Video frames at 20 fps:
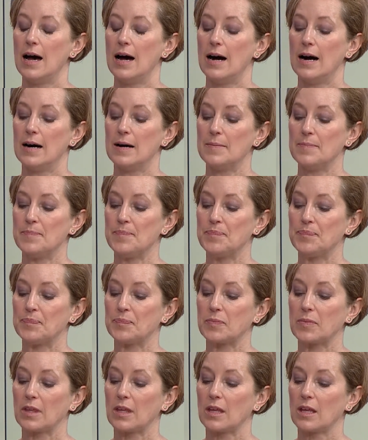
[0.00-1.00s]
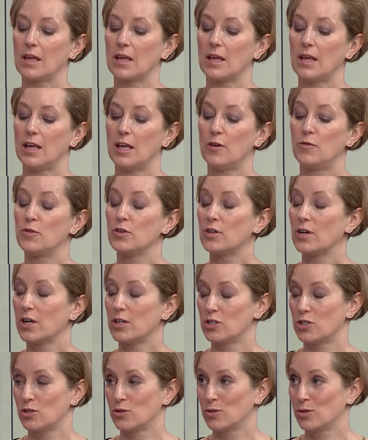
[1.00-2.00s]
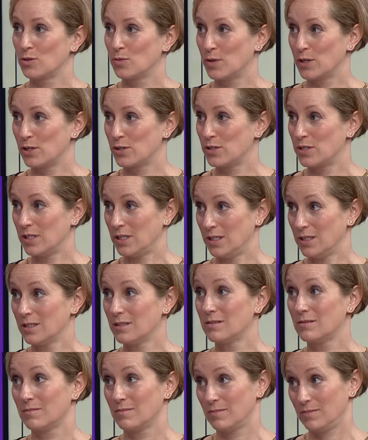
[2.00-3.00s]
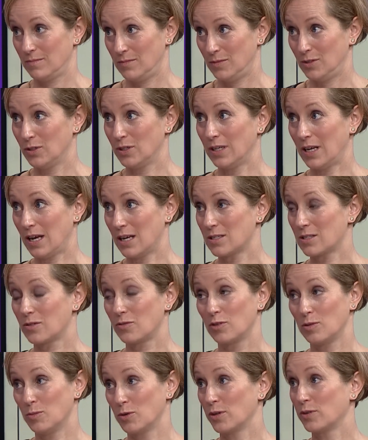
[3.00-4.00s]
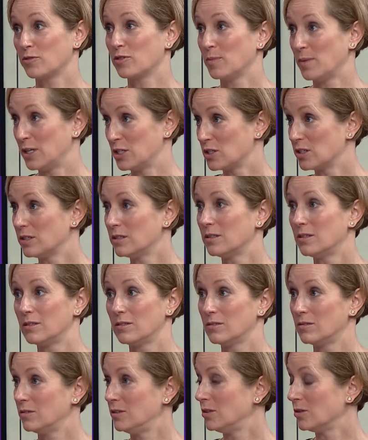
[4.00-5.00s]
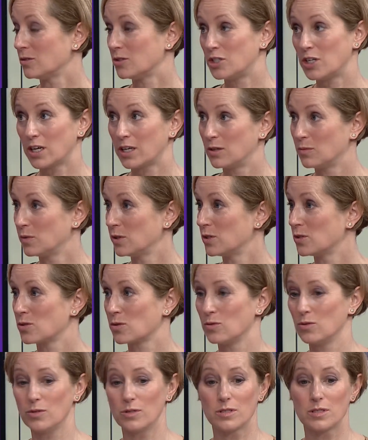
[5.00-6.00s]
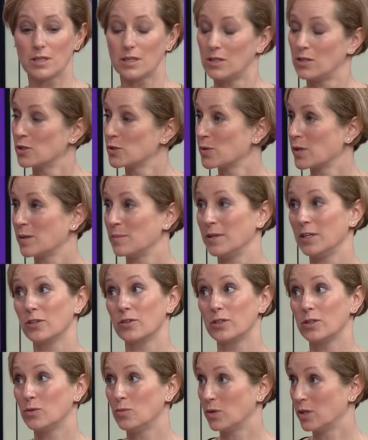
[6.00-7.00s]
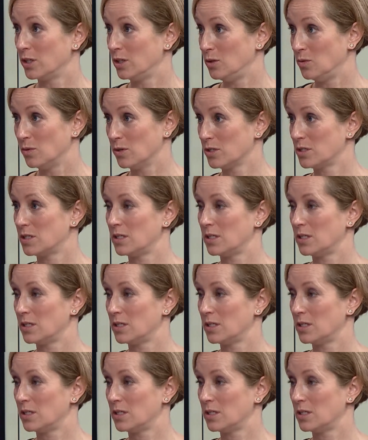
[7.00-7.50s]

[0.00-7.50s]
Um, if you're not sure what you're seeing, you can ask for more information, mm-hmm. you know, check in with your school, say, here's what I'm hearing, what are you all